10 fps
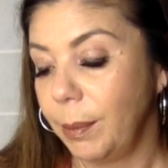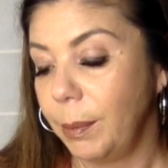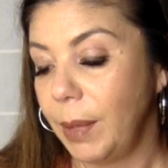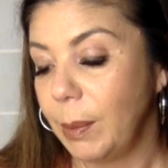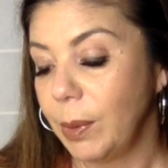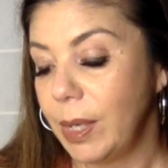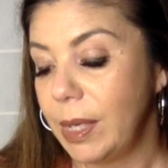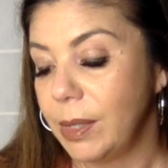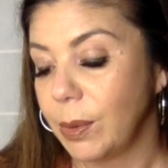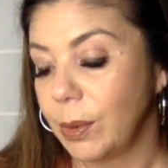
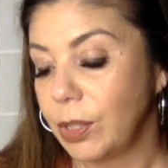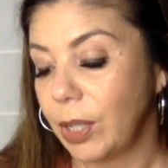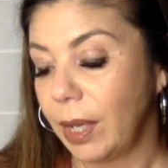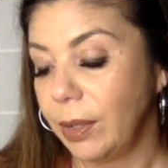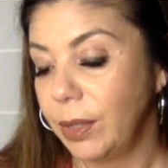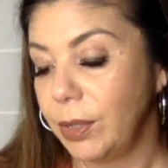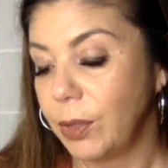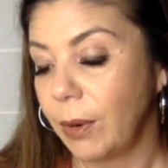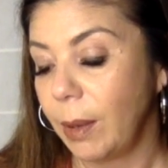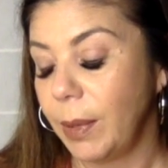memories or childhood
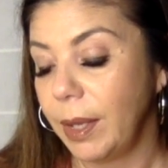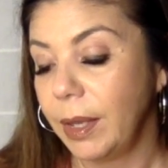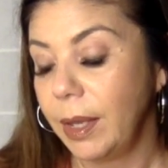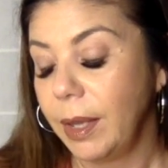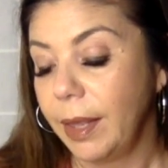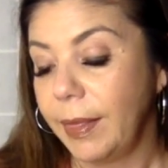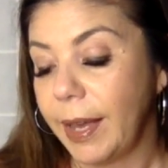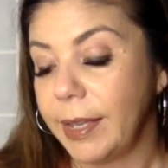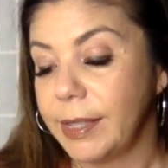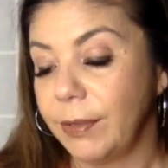trauma
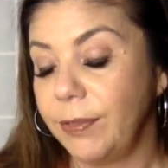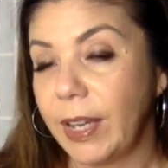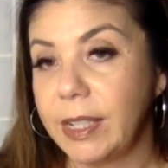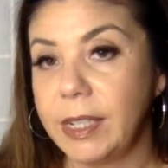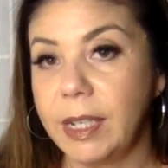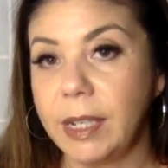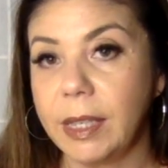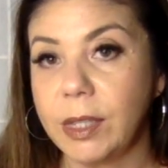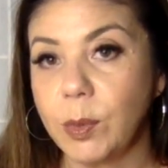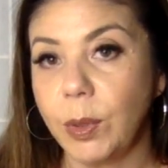that is
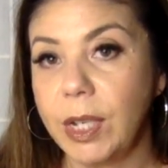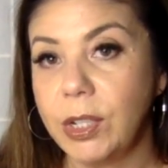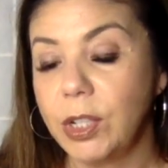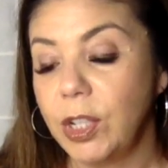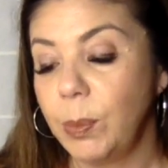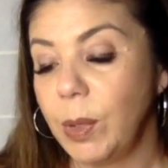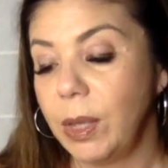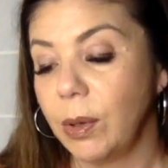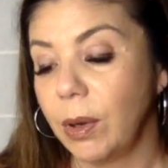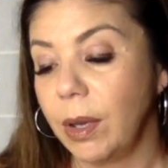affecting this relationship,
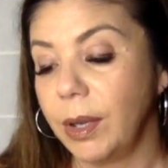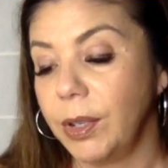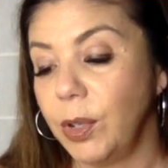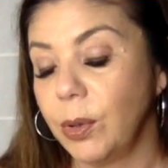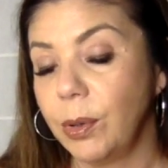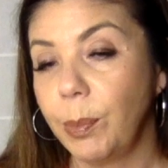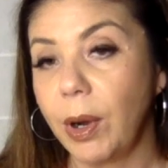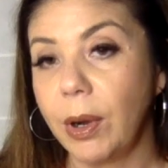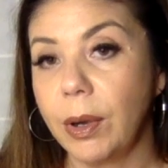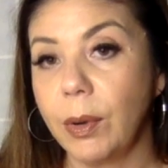either on your
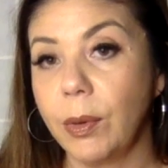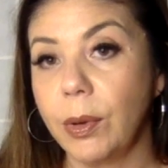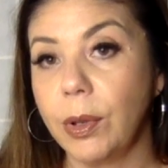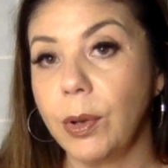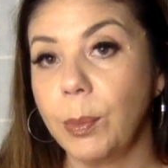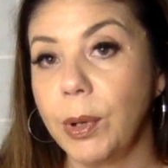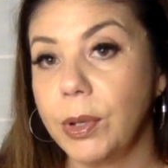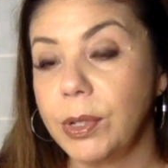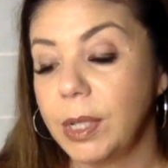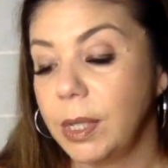part or your
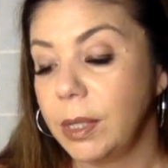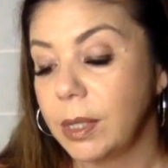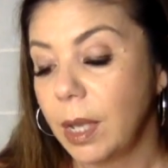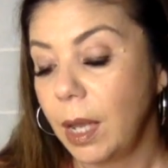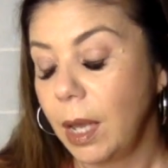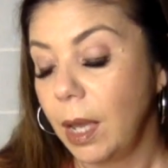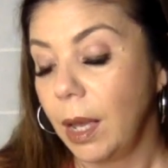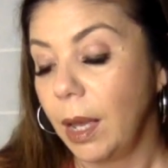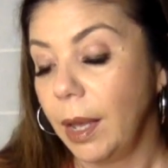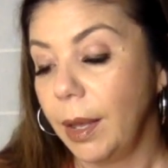person's.
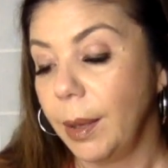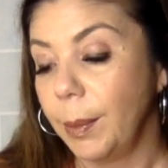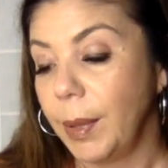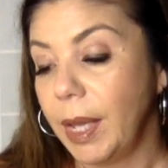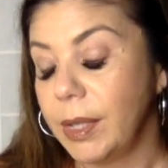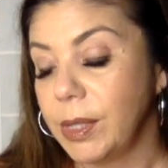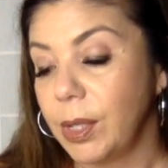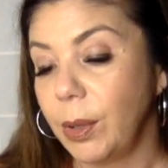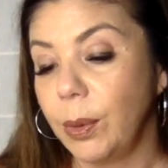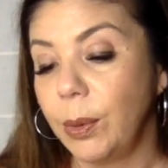And
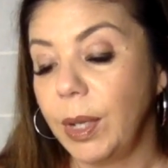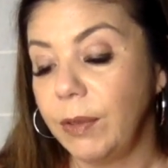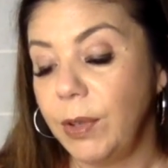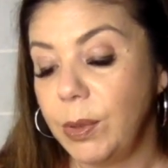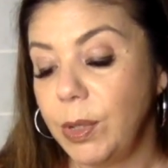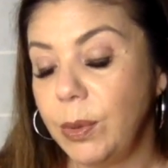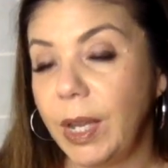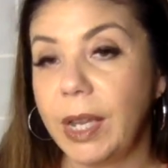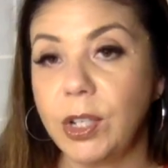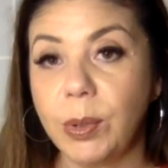so if you do
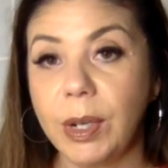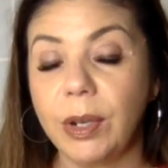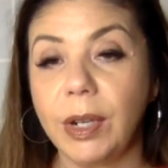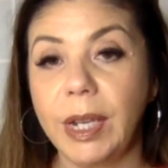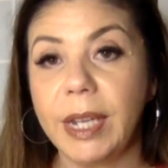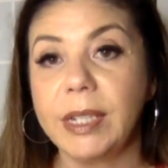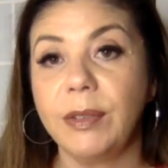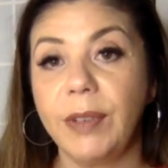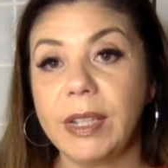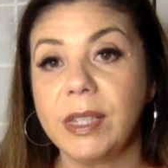get triggered and get
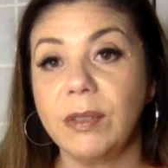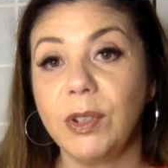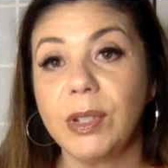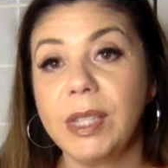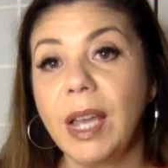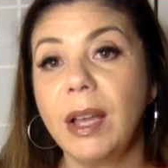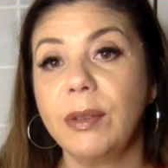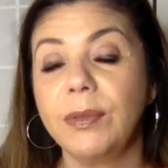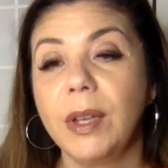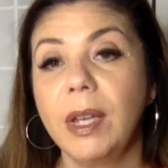defensive
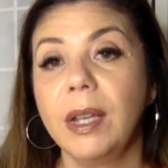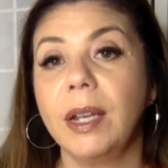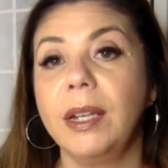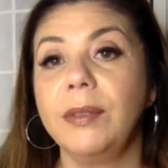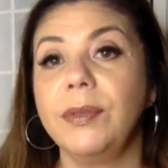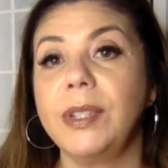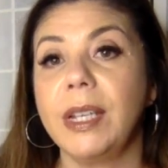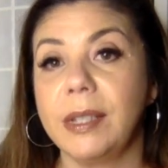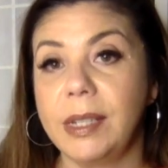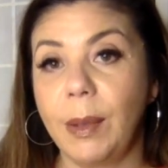yourself, kind of
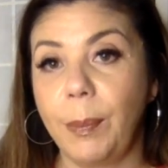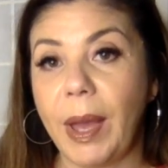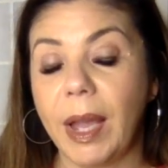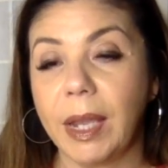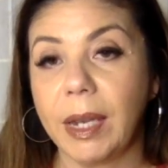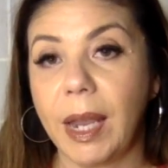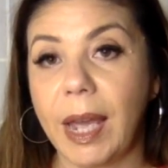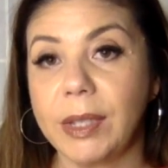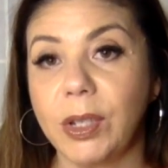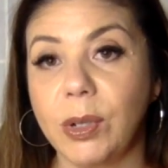take a step back and
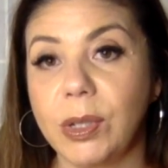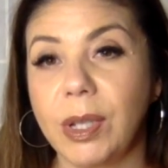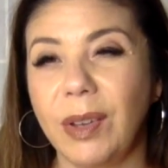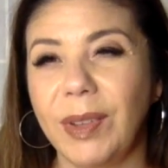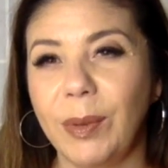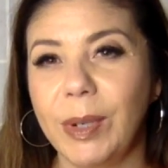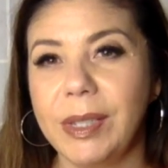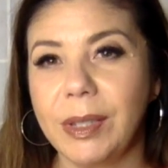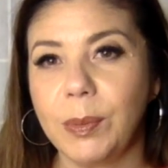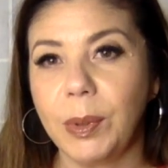ask yourself, like, what
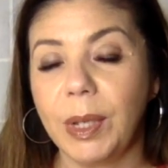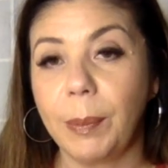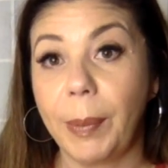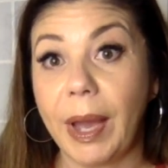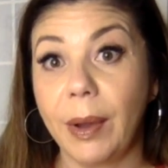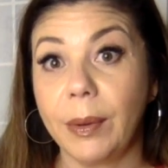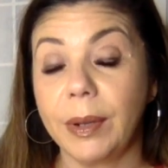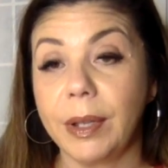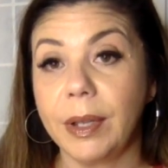is this really about?